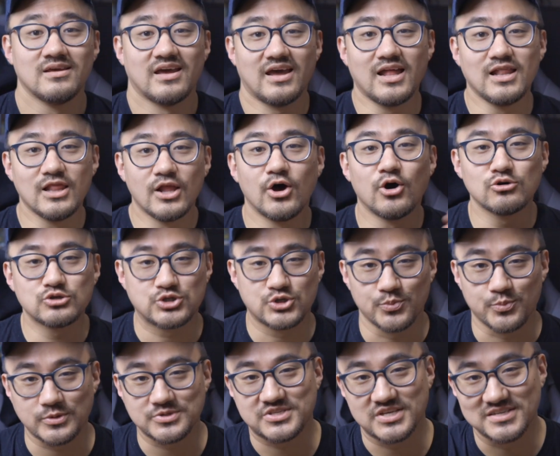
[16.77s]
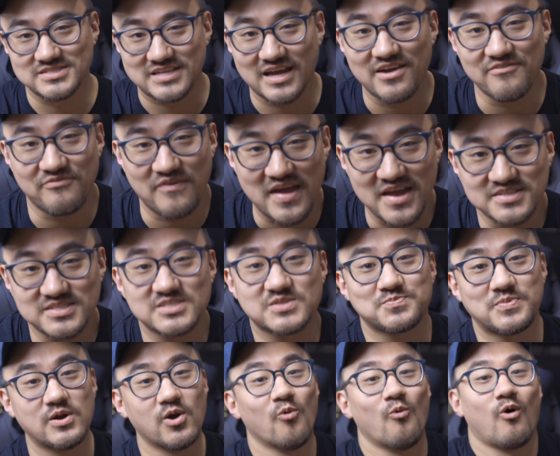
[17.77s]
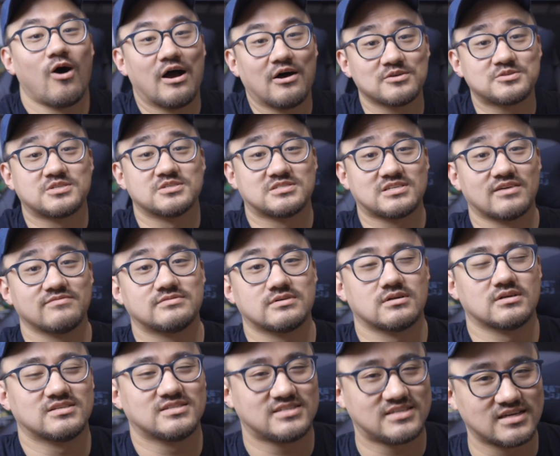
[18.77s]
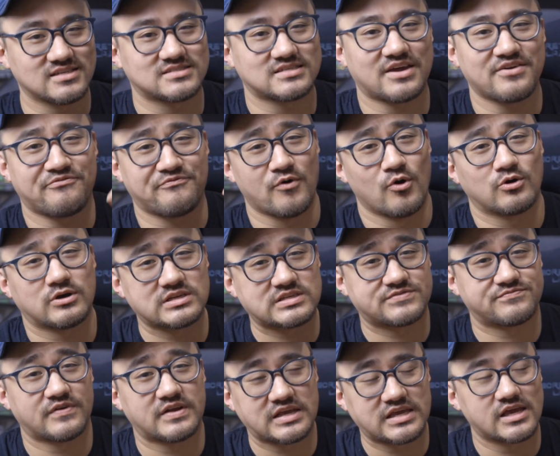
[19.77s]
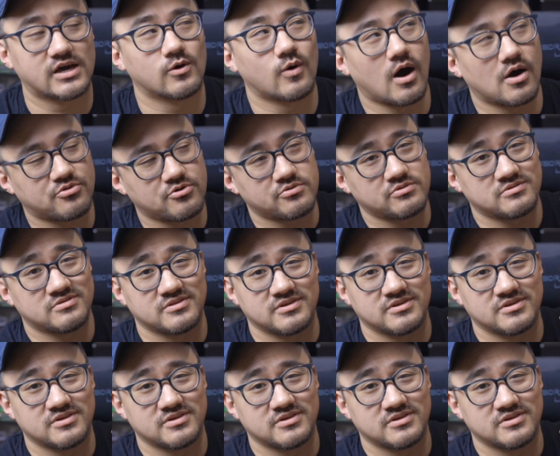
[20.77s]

Hello, Super Sentai fans! It's been a while since I've done a Sentai-focused video, other than